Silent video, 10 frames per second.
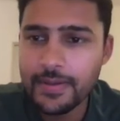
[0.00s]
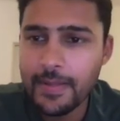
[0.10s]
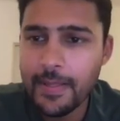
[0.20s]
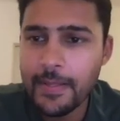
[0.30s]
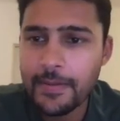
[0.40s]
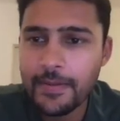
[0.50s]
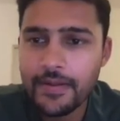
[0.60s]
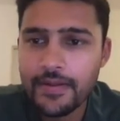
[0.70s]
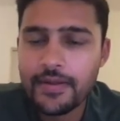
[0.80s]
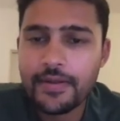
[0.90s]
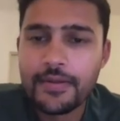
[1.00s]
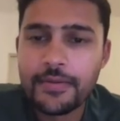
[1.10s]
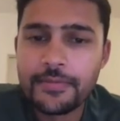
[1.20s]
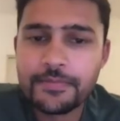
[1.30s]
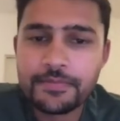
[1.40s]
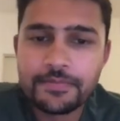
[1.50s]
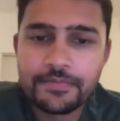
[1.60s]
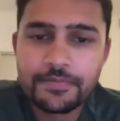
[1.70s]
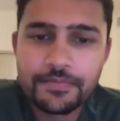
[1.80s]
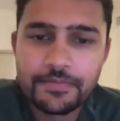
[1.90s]

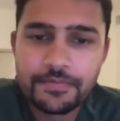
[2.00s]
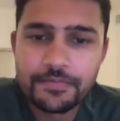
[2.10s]
[no speech]